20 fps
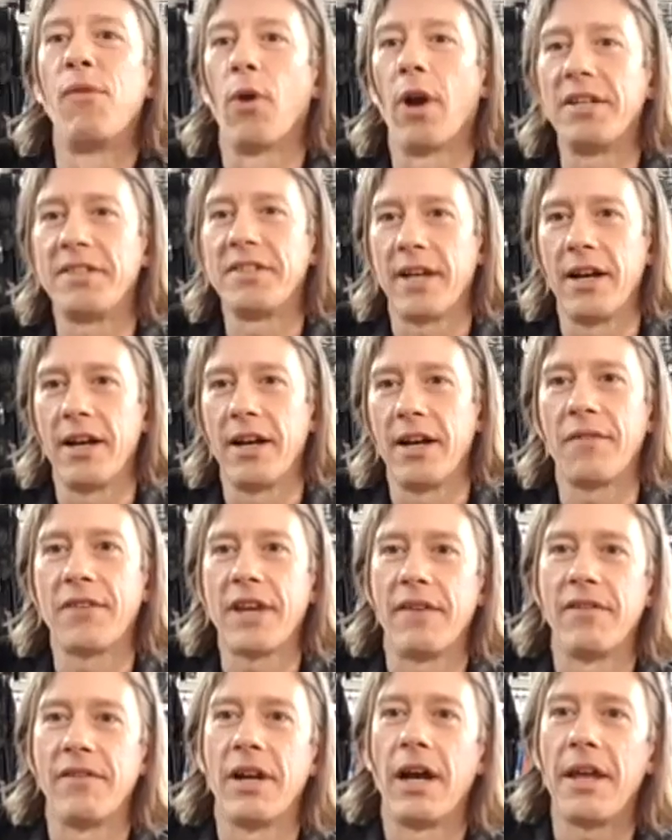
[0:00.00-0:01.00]
I sign off,
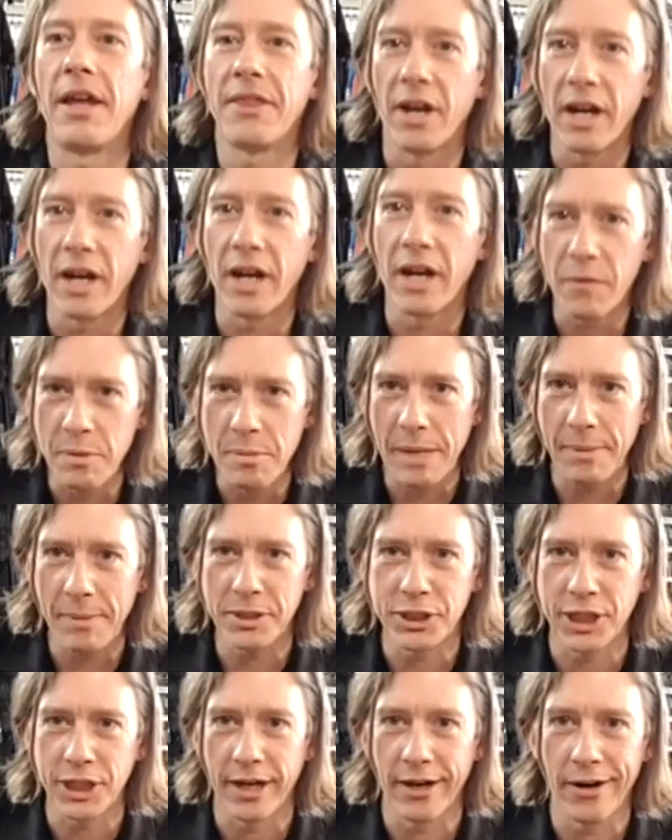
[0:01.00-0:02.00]
Kevin, I thought I would maybe
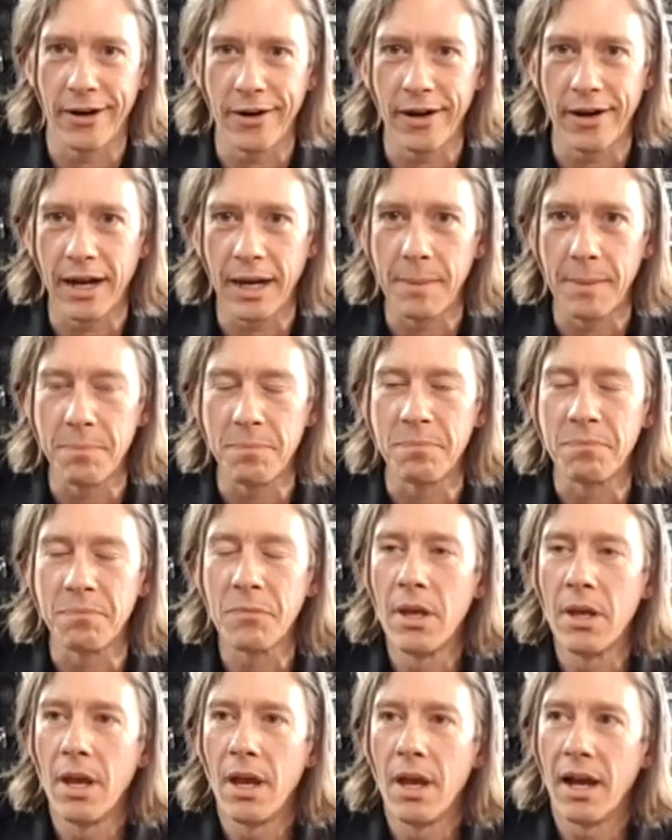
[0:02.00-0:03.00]
share a
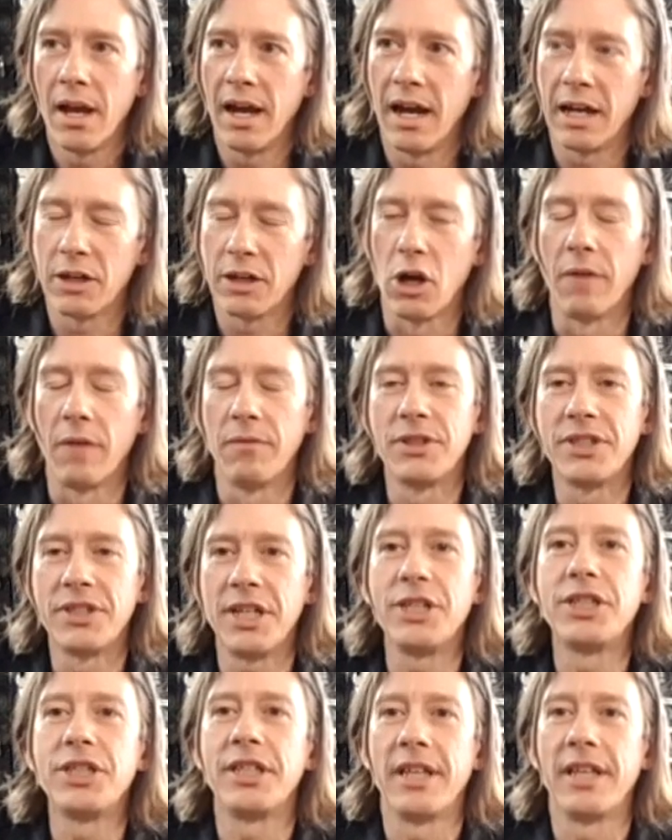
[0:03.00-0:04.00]

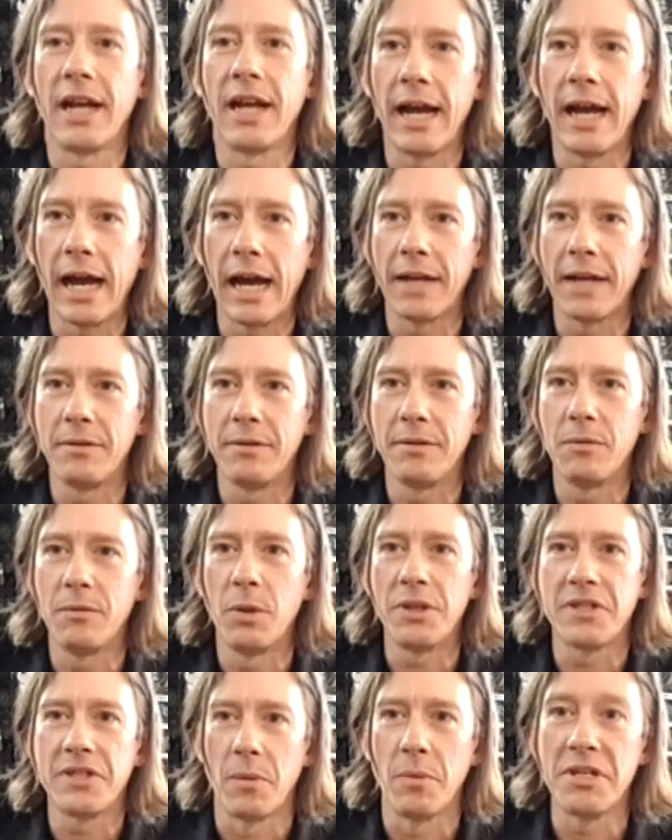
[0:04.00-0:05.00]
conversation that I had with
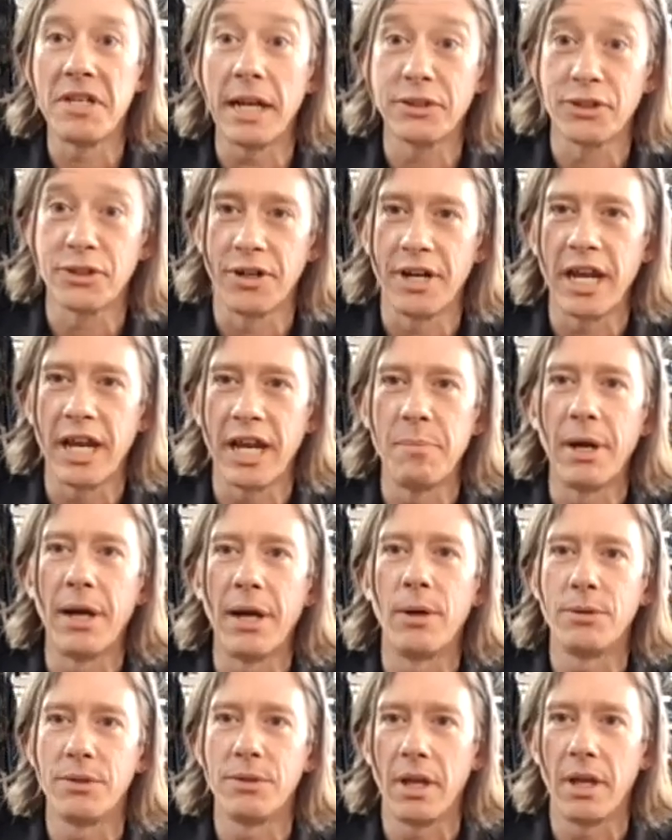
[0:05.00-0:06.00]
someone yesterday
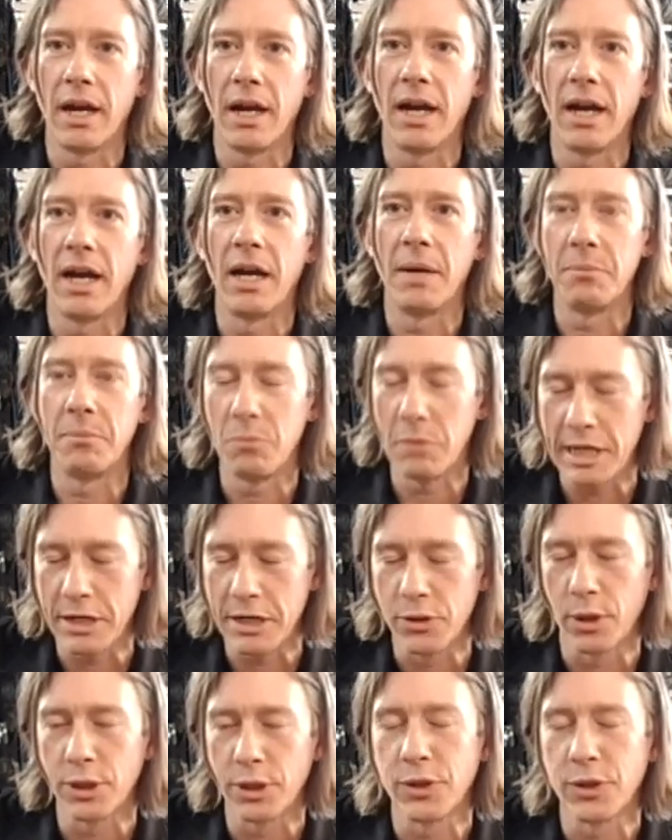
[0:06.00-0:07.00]
about
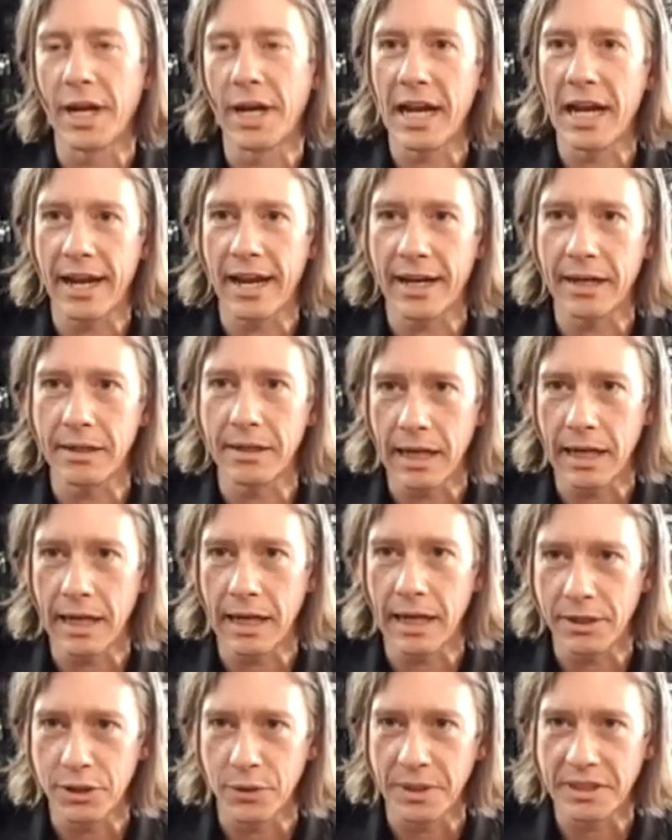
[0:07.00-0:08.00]
indoor training and
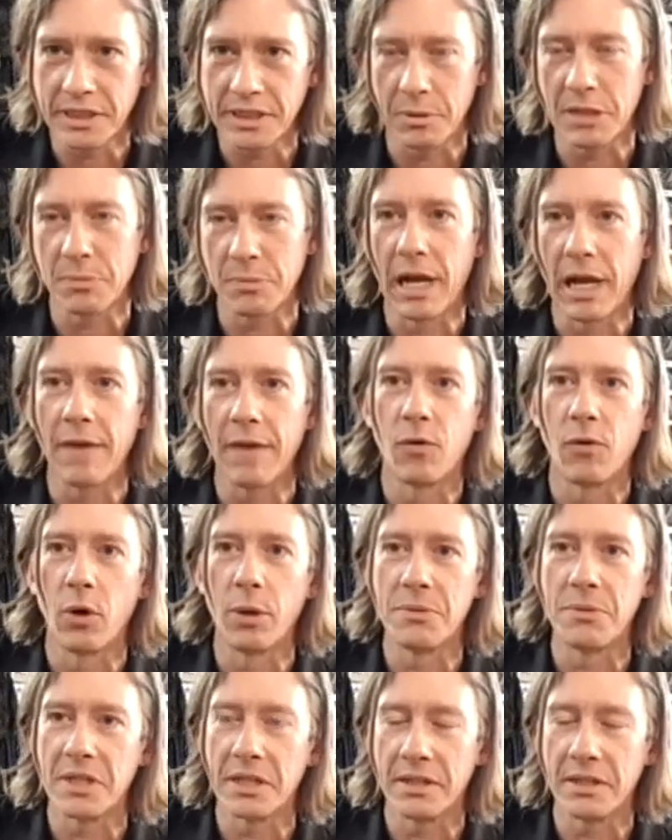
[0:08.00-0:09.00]
doing some of these
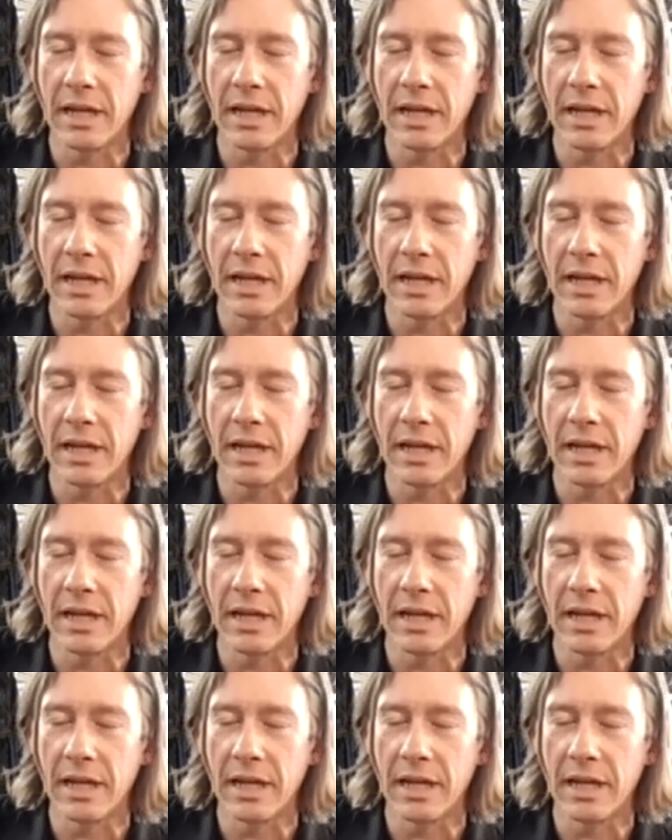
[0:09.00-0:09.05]
platforms and